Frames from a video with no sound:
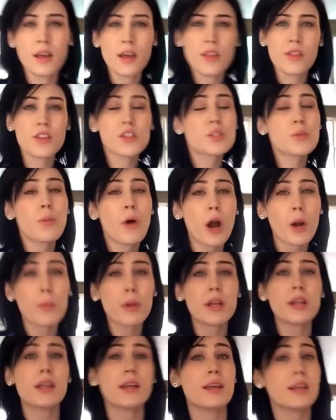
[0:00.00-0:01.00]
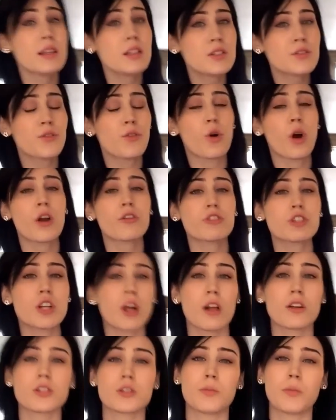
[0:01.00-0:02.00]
This apartment is
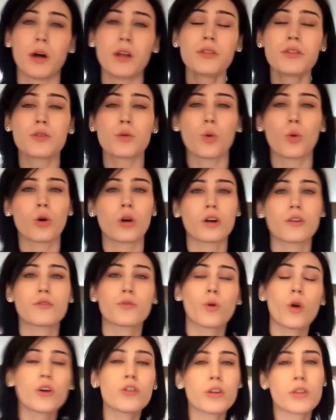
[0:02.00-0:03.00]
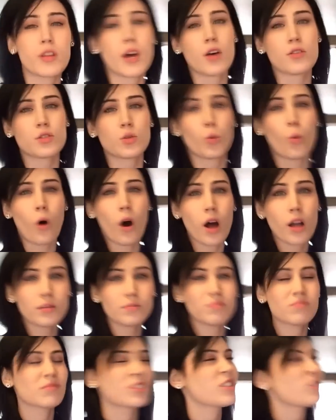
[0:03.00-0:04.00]
$400 a month, or 400,000 won,
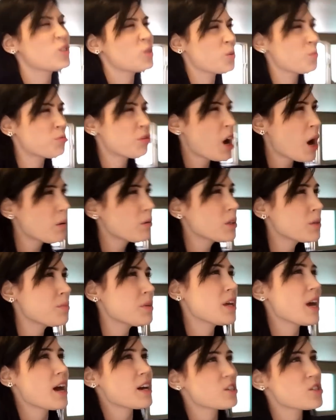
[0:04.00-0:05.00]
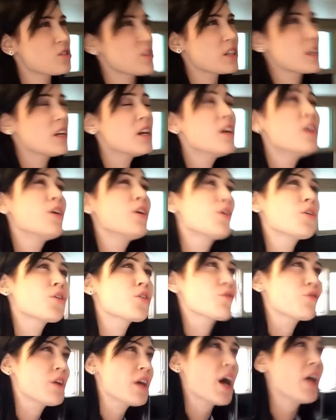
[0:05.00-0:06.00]
so it'd probably be actually
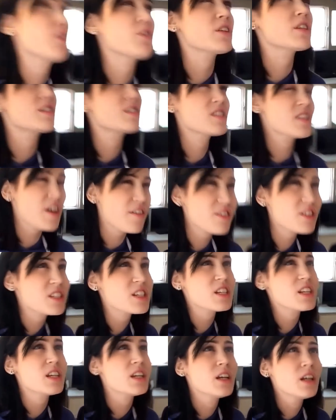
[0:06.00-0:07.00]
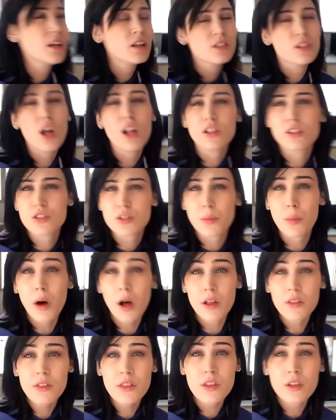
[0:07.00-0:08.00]
$370 a
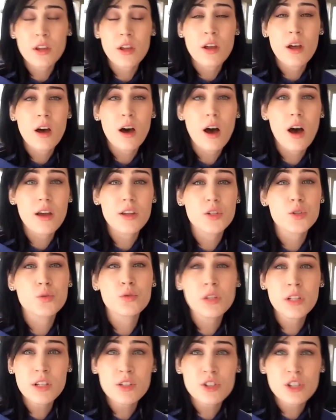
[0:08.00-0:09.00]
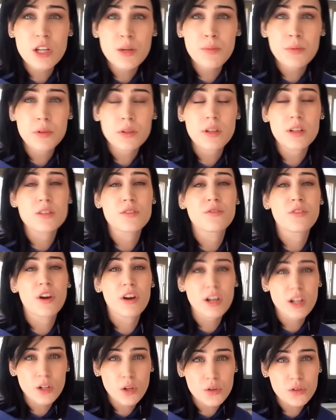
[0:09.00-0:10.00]
month. It's really cheap, it's very
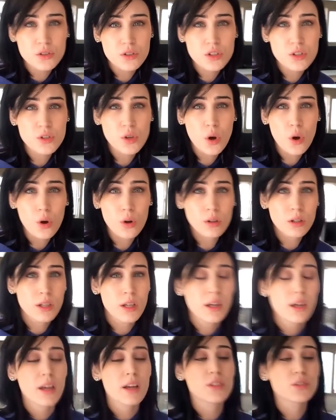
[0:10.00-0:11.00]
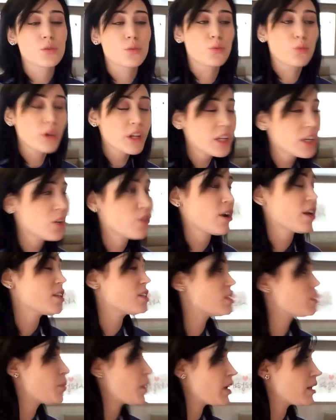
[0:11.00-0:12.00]
close to Seoul, it's a really great
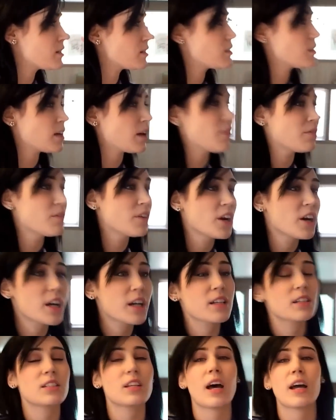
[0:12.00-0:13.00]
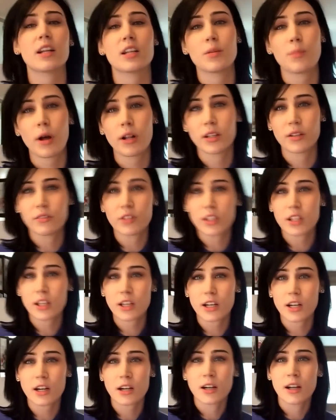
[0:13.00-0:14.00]
space. I'm very excited about living
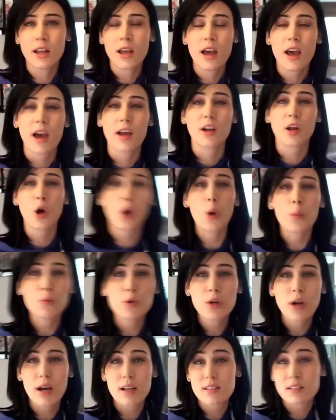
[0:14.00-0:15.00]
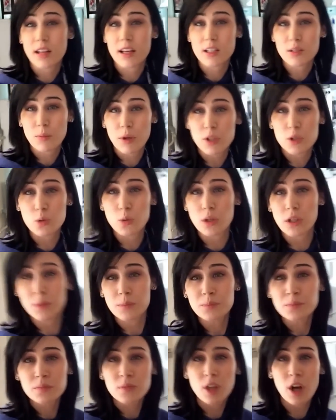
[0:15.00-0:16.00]
here, and I hope you guys liked my tour.
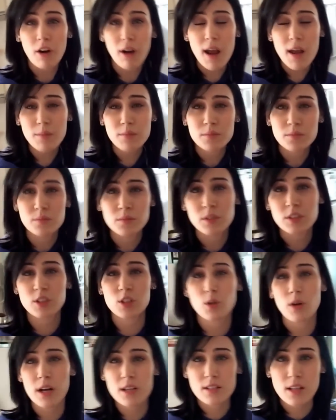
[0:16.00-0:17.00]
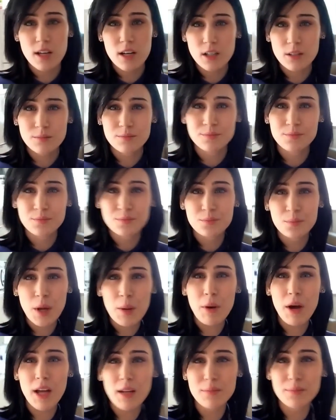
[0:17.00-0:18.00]
Alright, see you guys later. Bye
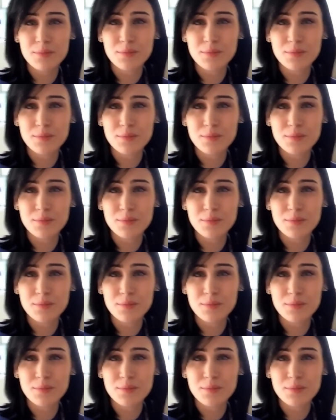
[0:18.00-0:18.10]
bye.